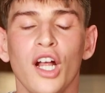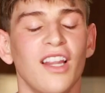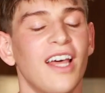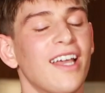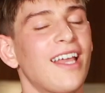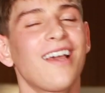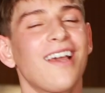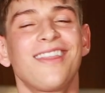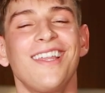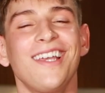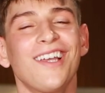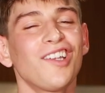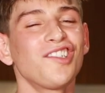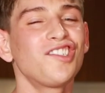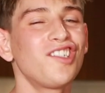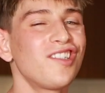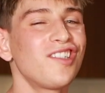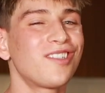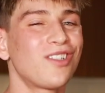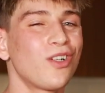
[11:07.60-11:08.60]
like, I think I'll
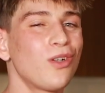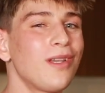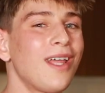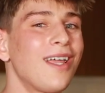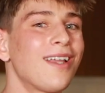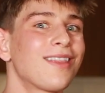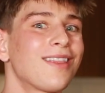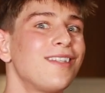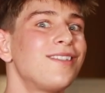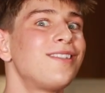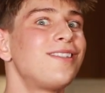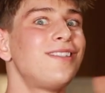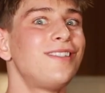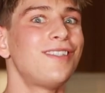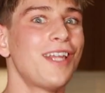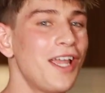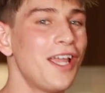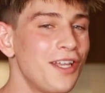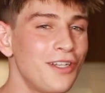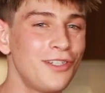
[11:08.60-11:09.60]
just do like the
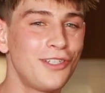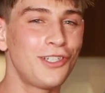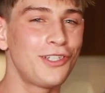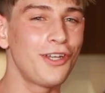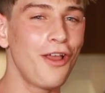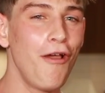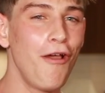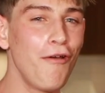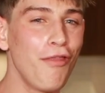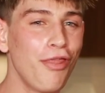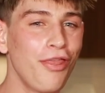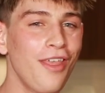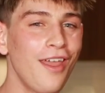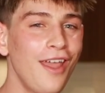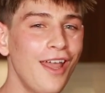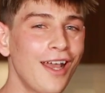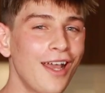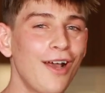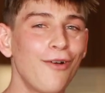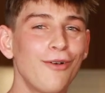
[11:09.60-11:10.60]
stage show
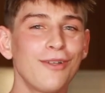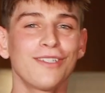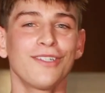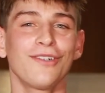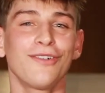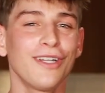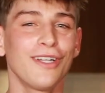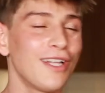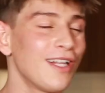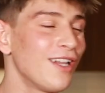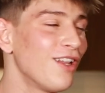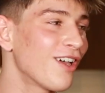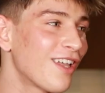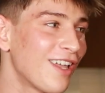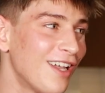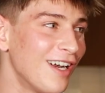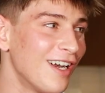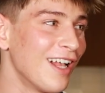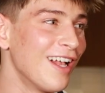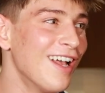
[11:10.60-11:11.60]
thing. I wasn't really
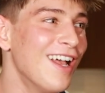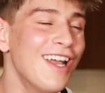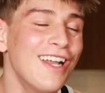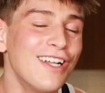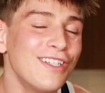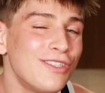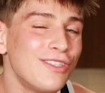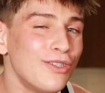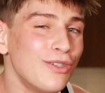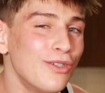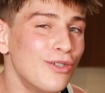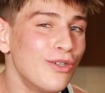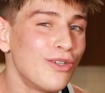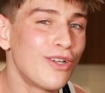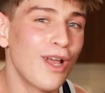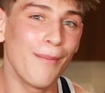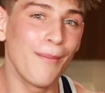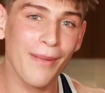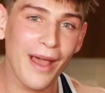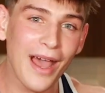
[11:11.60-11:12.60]
looking to
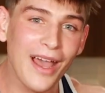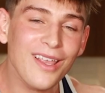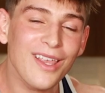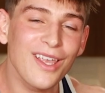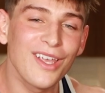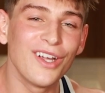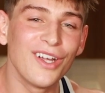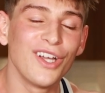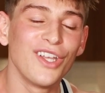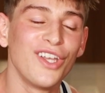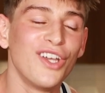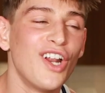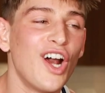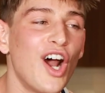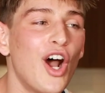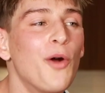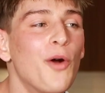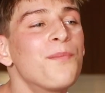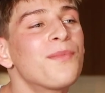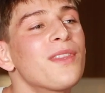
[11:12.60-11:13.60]
come back here, you
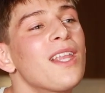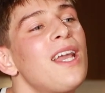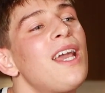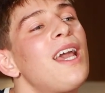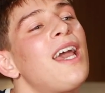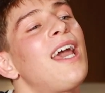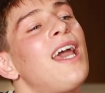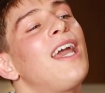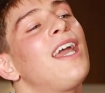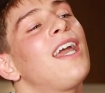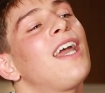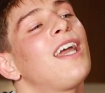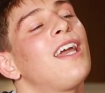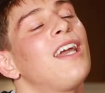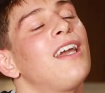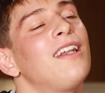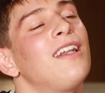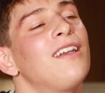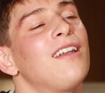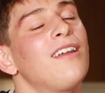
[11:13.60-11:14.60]
know?
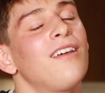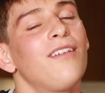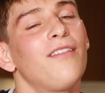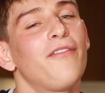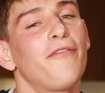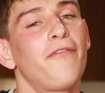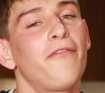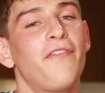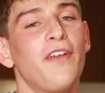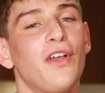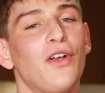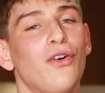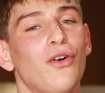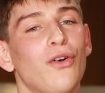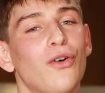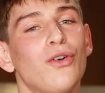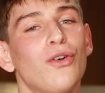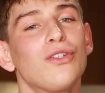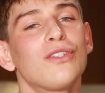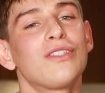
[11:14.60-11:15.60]
And
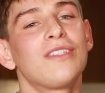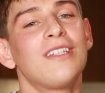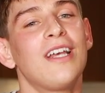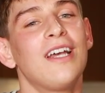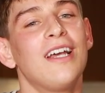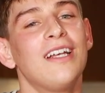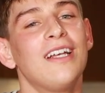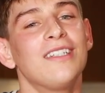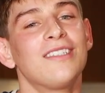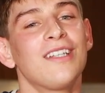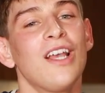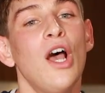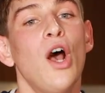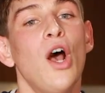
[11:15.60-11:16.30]
Phil says,